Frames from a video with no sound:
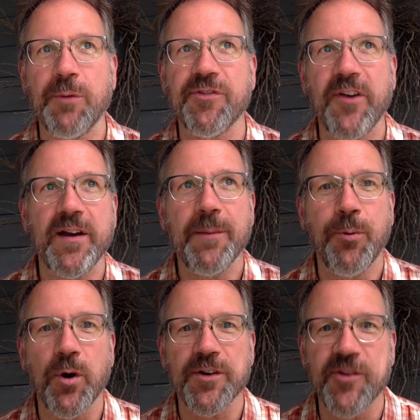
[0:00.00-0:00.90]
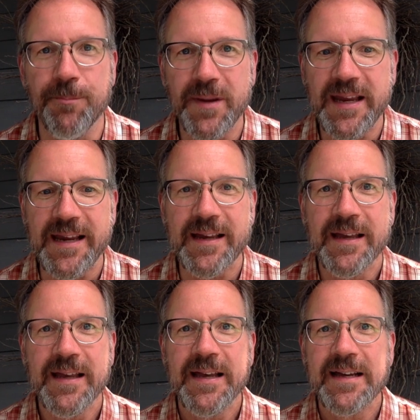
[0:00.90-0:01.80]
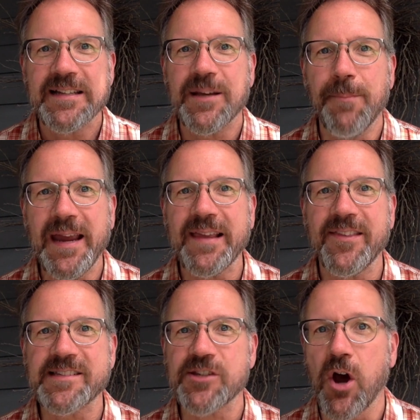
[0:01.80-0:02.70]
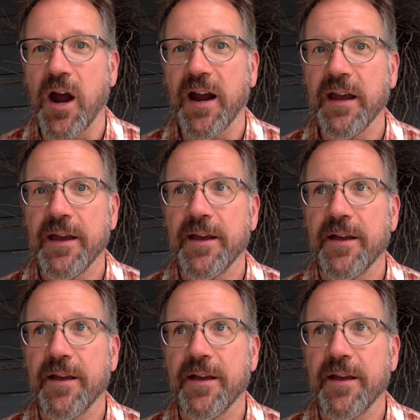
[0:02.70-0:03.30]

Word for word: it was very important to me to make the song